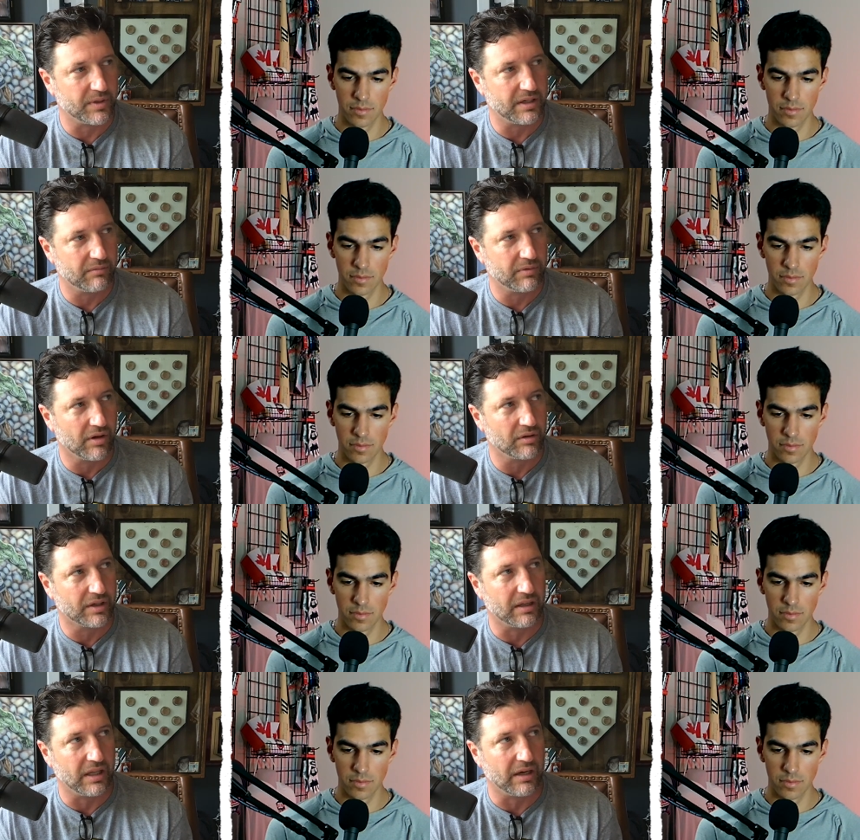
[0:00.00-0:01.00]
Speaker 1: we we all
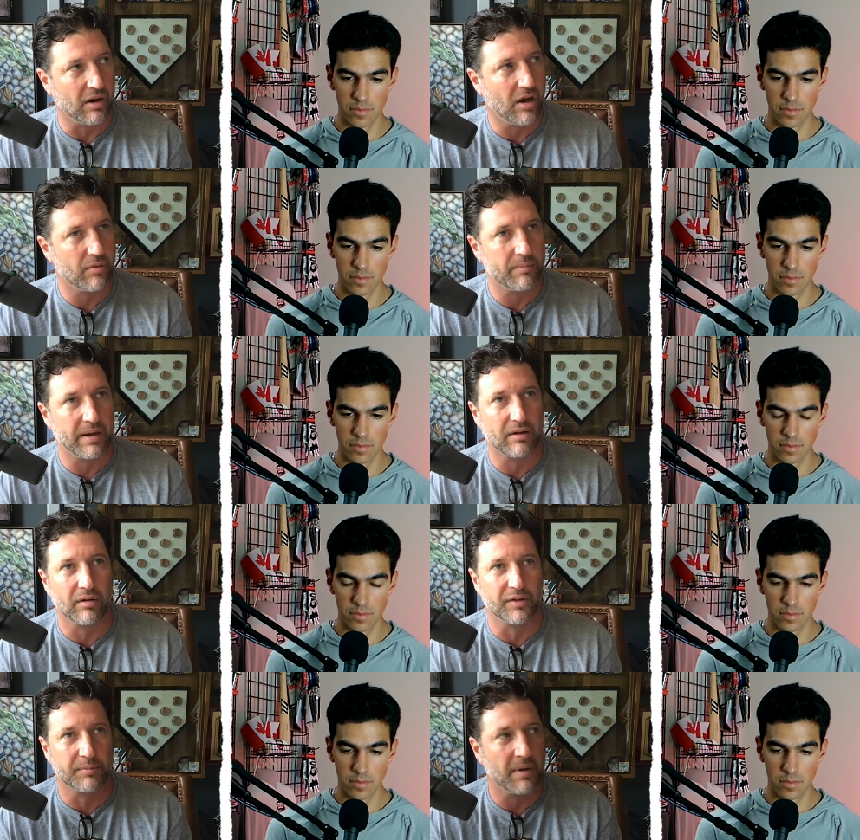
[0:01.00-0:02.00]
look at like, oh, we make
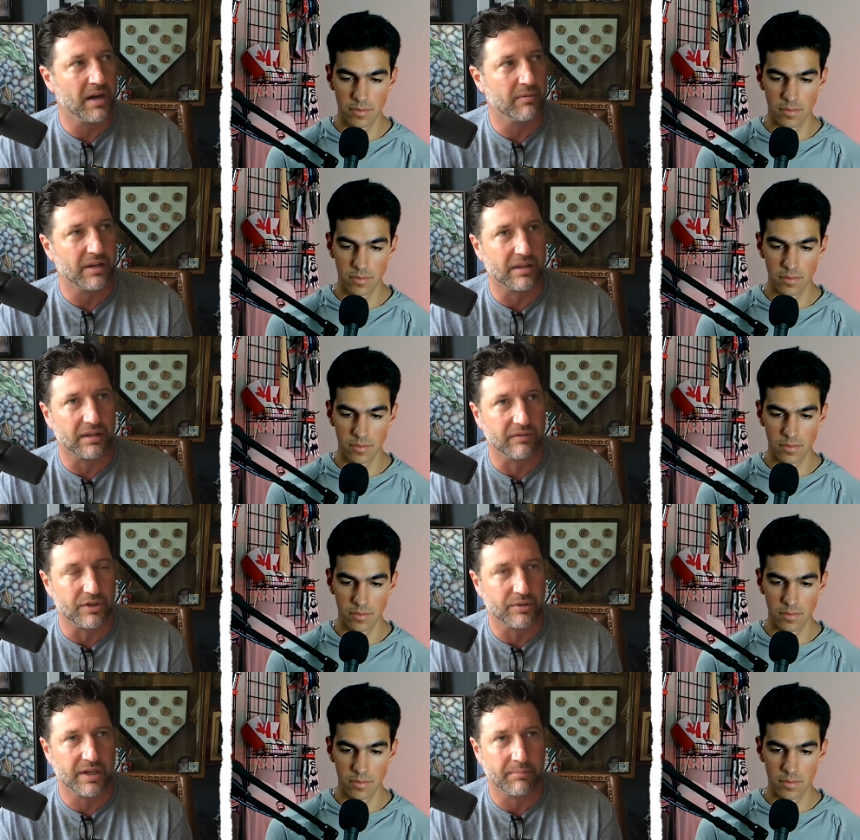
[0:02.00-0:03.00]
all this money, we get to live a
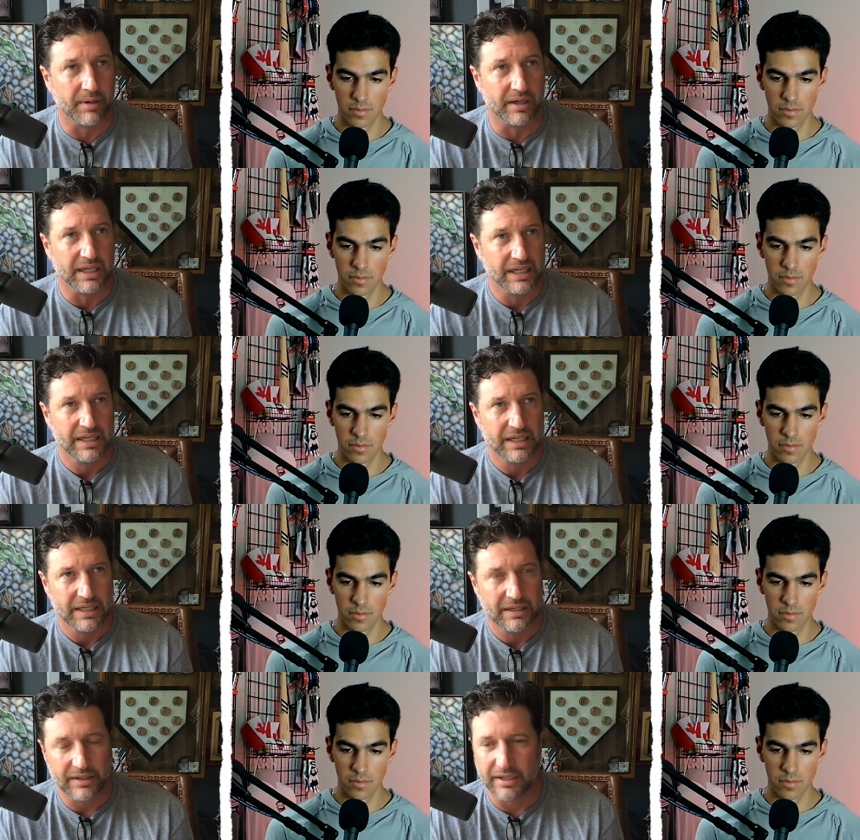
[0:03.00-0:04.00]
dream, but
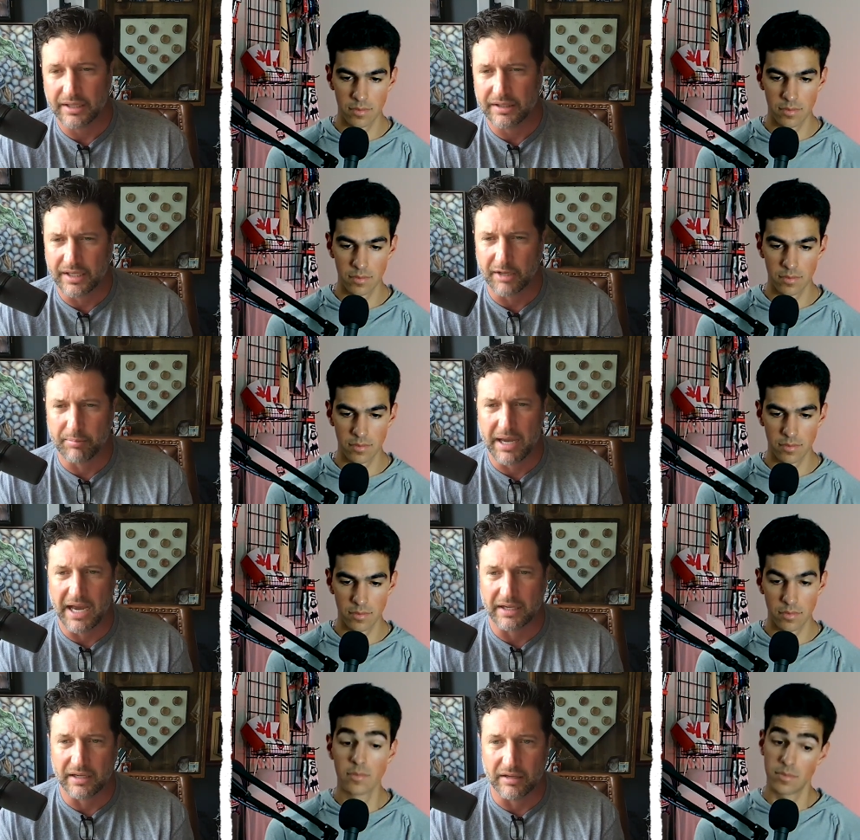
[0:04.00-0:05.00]
do you get to kick
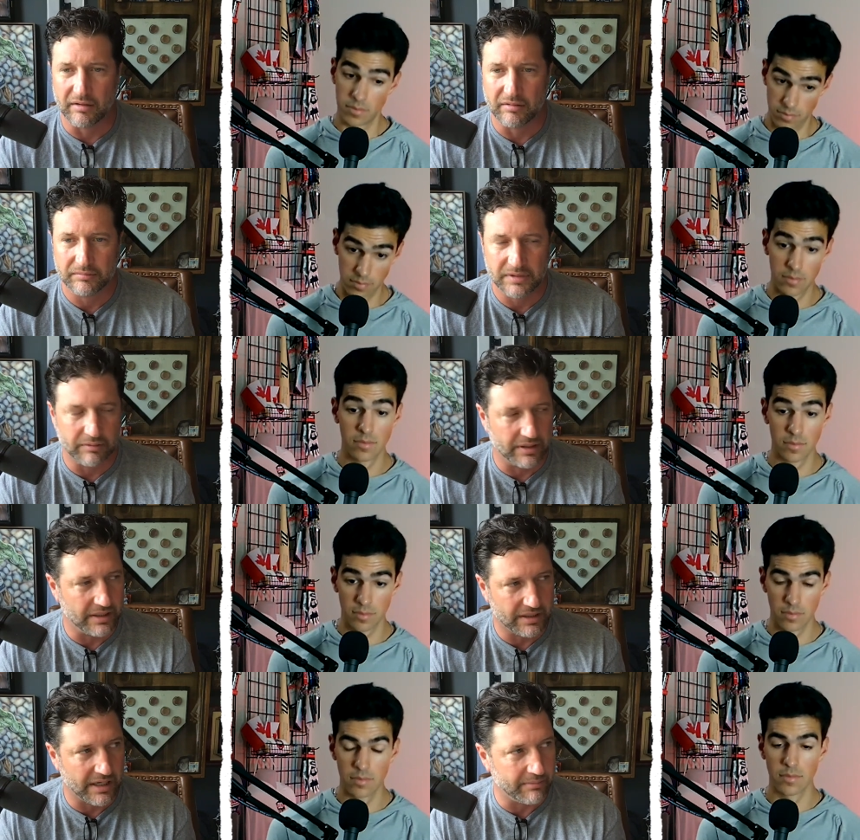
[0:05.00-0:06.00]
back? You know, and with a
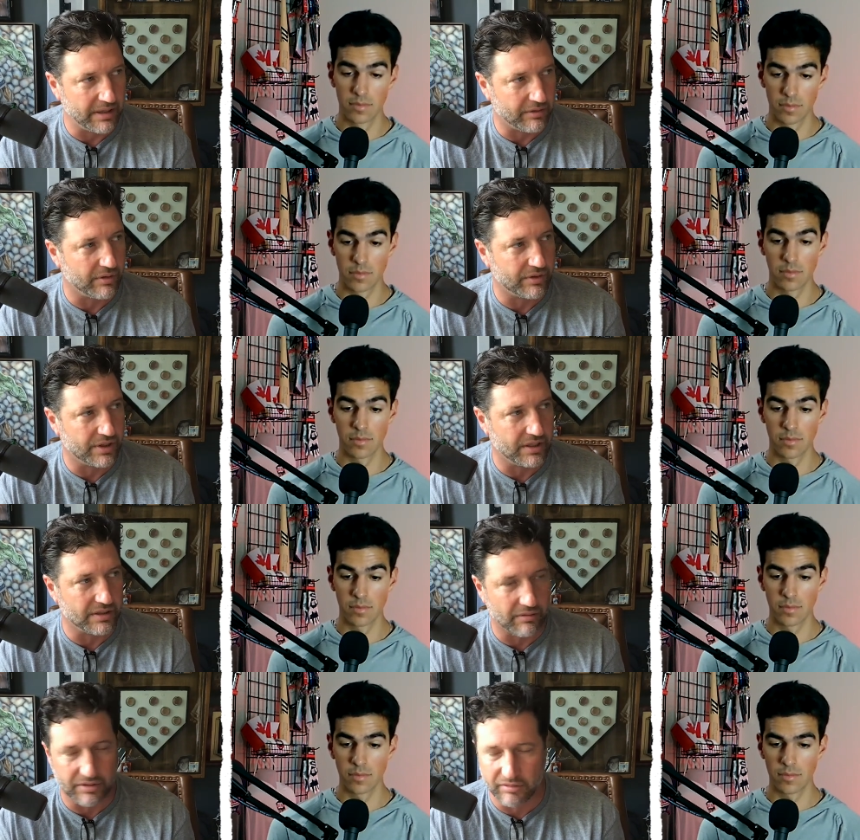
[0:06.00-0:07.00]
nickname like Grilled Cheese,
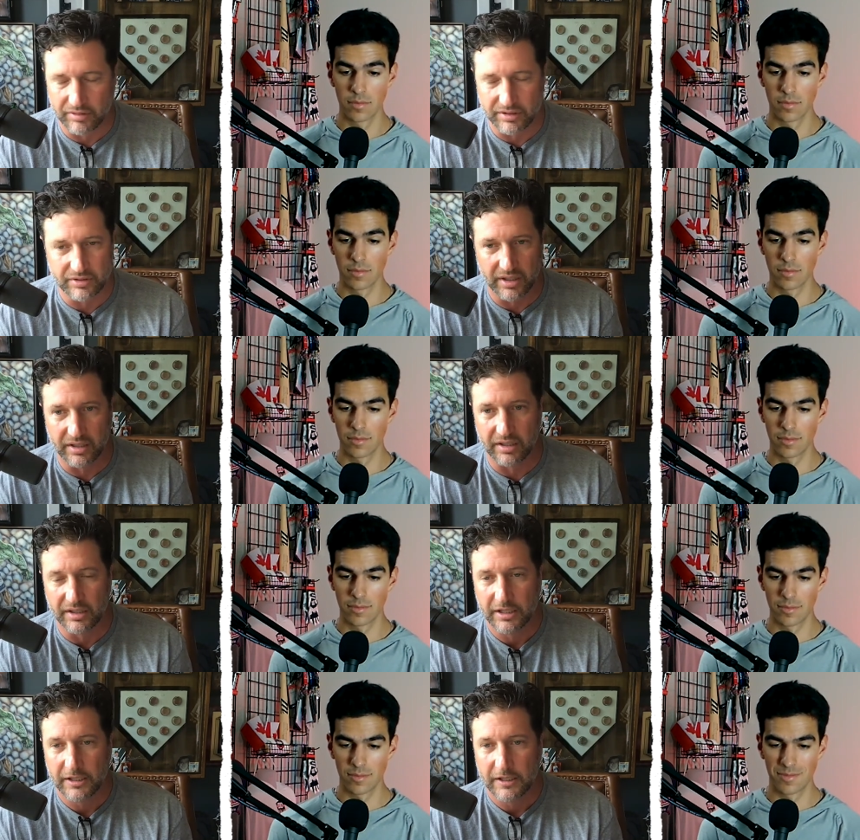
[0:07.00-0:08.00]
I was always trying to
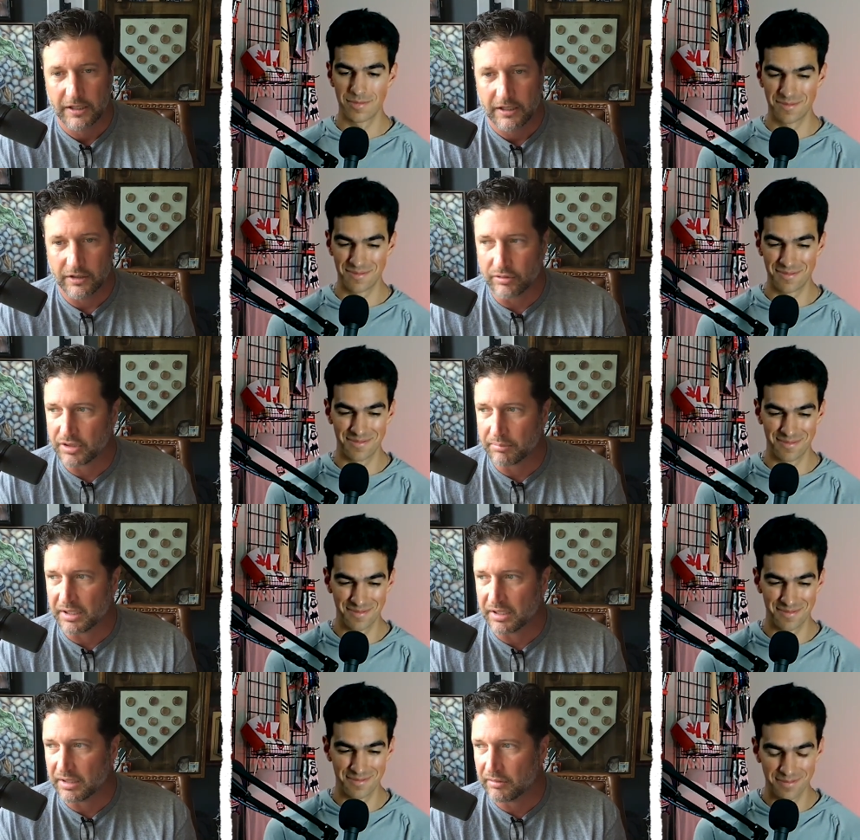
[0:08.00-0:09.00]
do
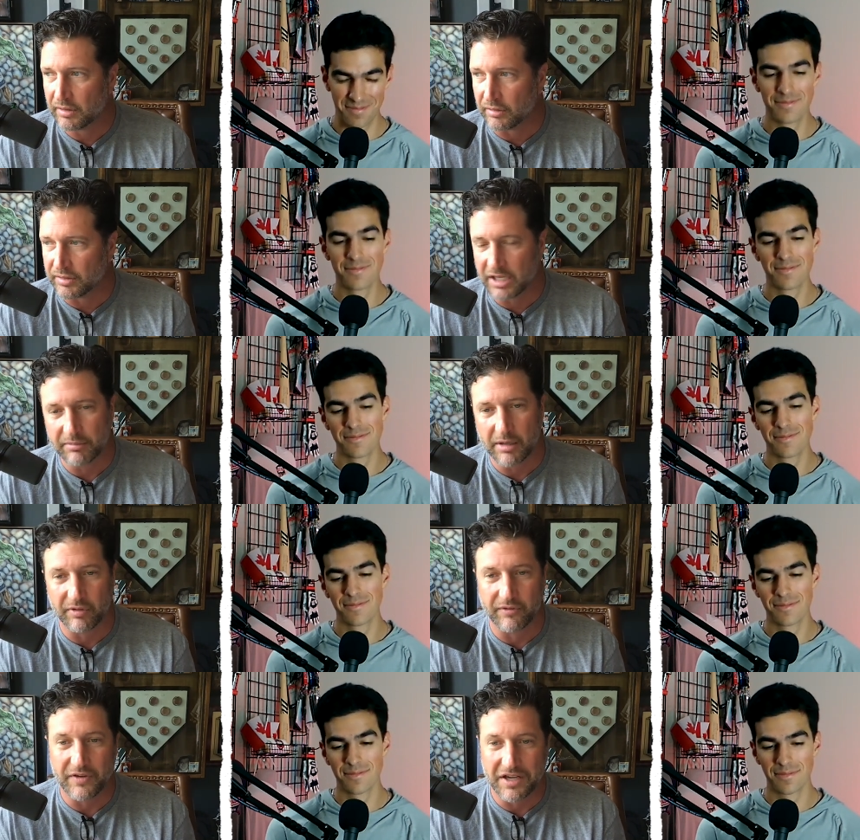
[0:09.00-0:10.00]
something. You know, teamed up
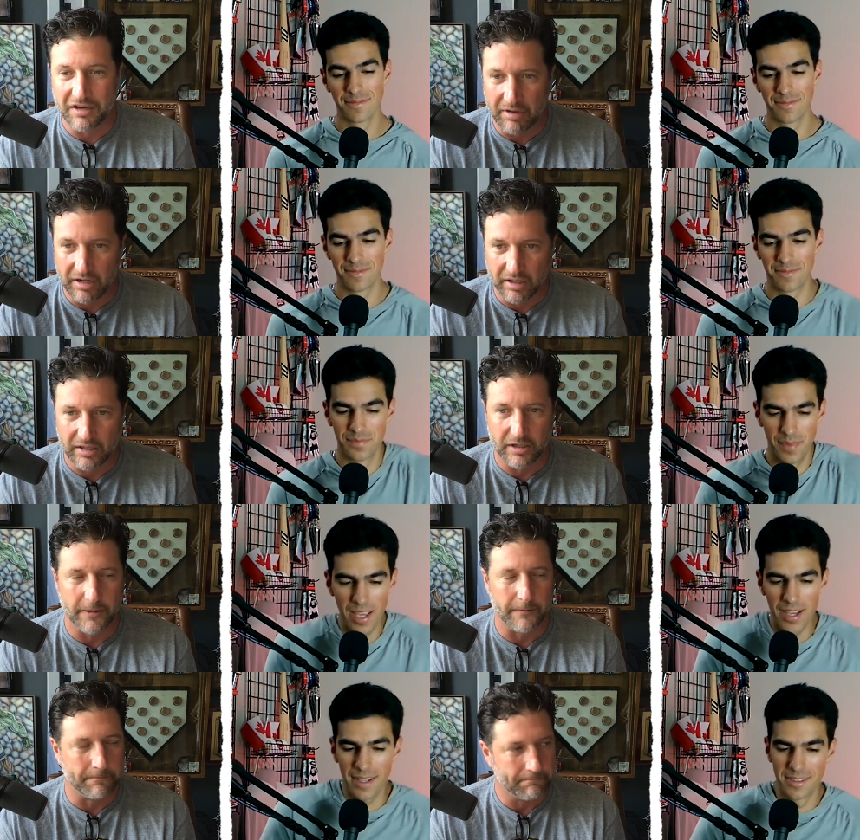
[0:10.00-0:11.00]
with Feeding America.
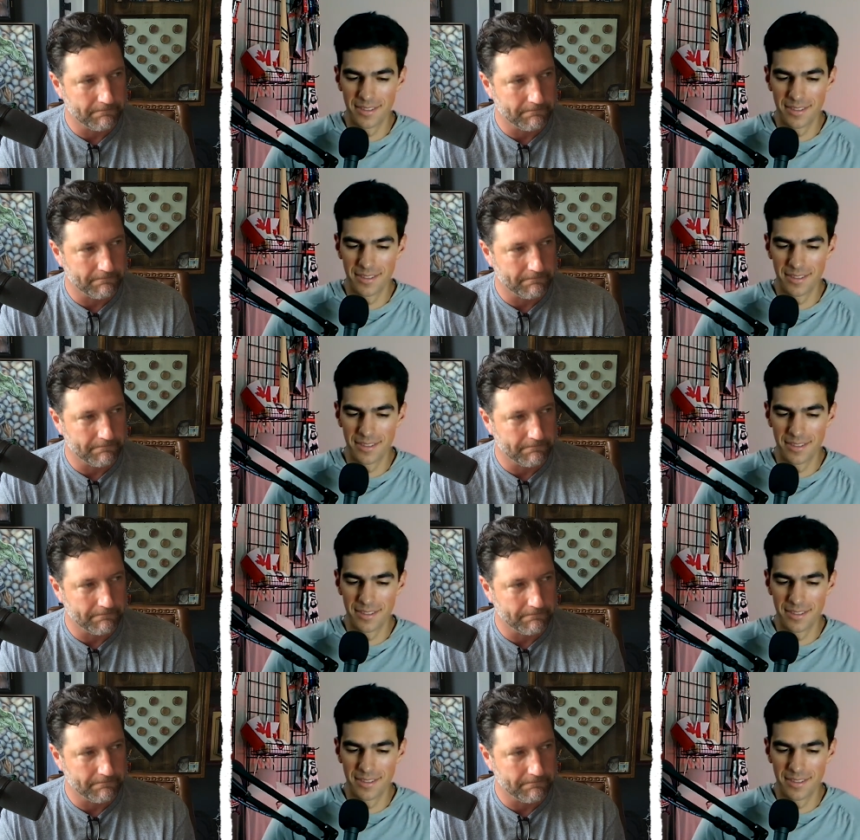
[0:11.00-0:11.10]
Yeah